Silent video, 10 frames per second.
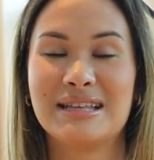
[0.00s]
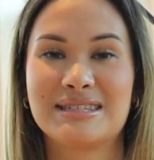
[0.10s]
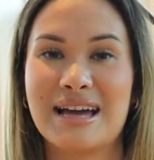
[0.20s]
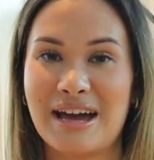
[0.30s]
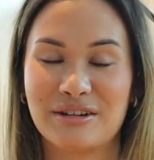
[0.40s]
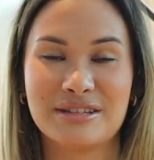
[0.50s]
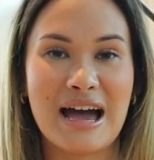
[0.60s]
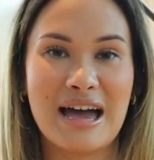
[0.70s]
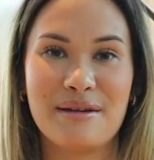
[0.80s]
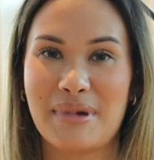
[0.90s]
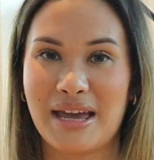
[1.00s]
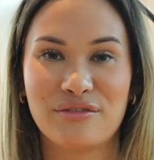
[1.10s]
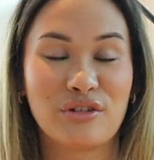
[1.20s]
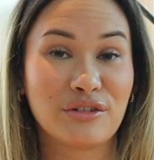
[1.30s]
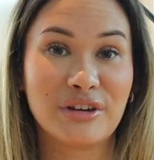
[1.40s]
It's titled I
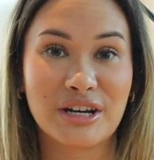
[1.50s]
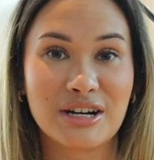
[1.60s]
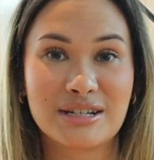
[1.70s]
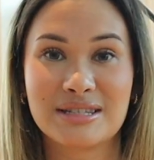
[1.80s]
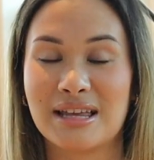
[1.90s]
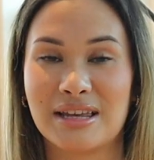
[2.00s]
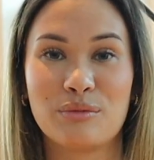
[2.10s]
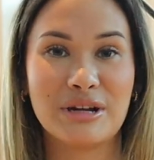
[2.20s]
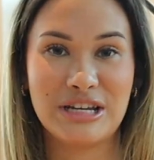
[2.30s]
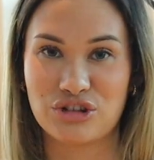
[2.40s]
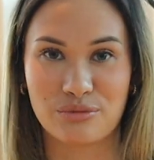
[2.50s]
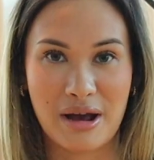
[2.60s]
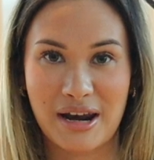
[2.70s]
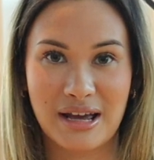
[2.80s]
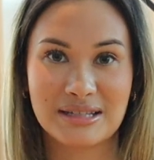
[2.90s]
Made 4 Figures Selling One Digital
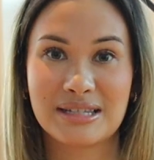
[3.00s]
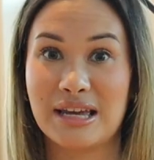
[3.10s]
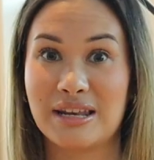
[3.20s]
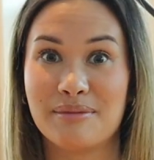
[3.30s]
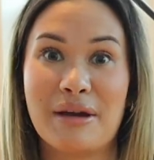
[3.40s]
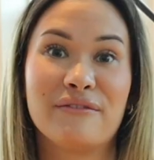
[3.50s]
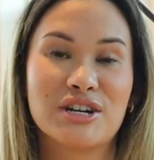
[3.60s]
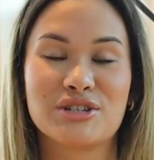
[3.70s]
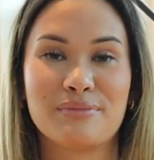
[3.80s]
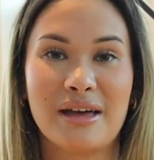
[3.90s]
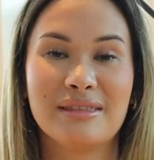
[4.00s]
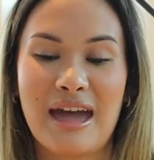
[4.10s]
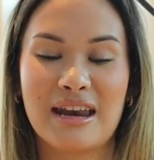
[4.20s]
Product in My First Month.